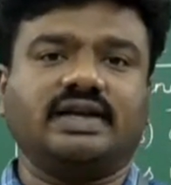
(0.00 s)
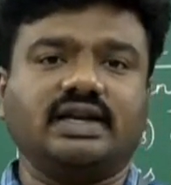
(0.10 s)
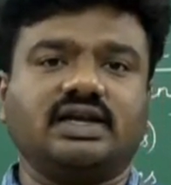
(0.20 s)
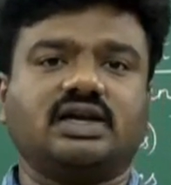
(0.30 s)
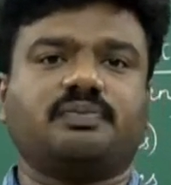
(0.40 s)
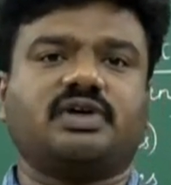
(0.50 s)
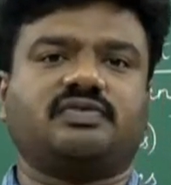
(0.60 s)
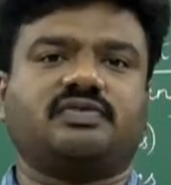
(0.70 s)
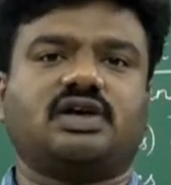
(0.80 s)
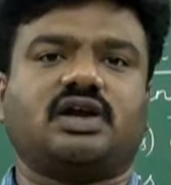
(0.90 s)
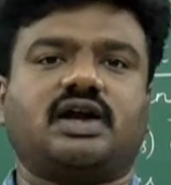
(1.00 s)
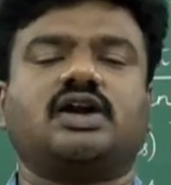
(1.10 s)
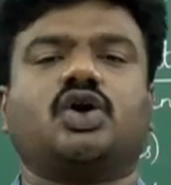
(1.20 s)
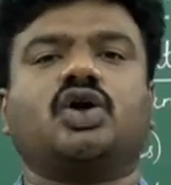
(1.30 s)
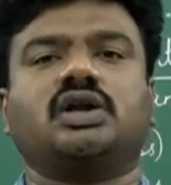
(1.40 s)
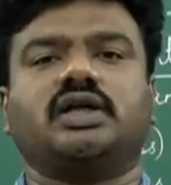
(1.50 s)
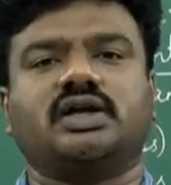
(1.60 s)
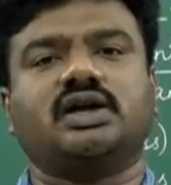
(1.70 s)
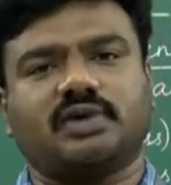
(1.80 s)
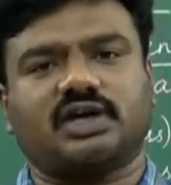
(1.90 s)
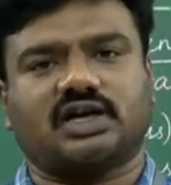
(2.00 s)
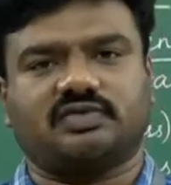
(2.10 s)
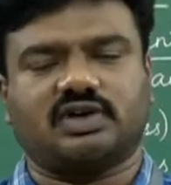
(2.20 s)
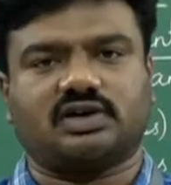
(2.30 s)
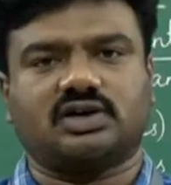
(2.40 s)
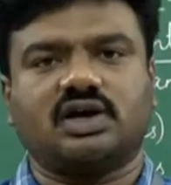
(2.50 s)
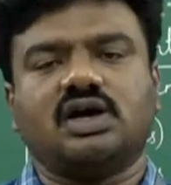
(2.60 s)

linear behavior and non-linear behavior.